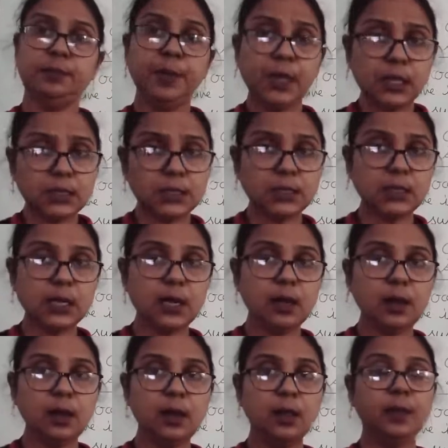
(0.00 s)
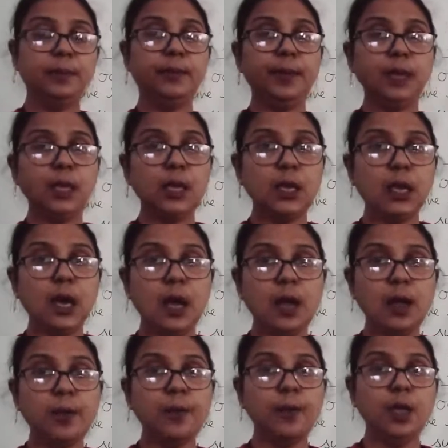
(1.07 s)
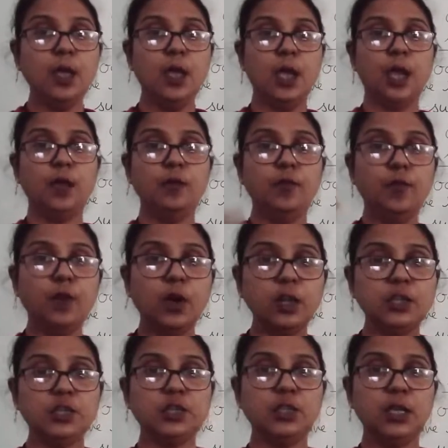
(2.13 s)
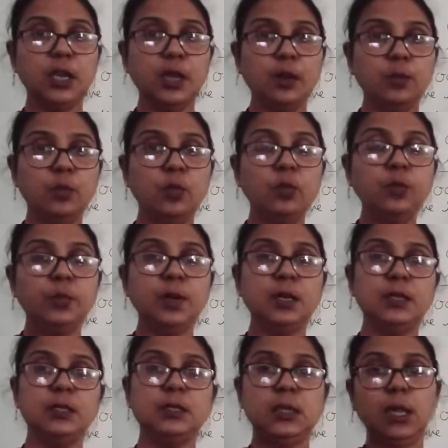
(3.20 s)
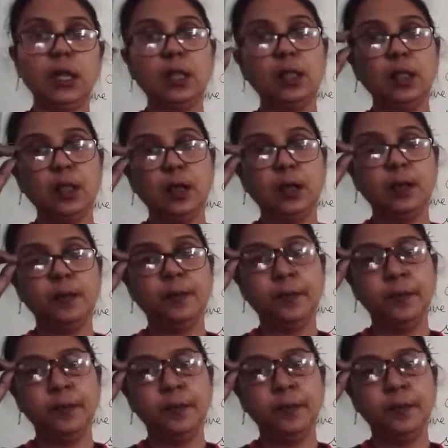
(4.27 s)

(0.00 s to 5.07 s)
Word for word: Be still, be calm and watch their movements in the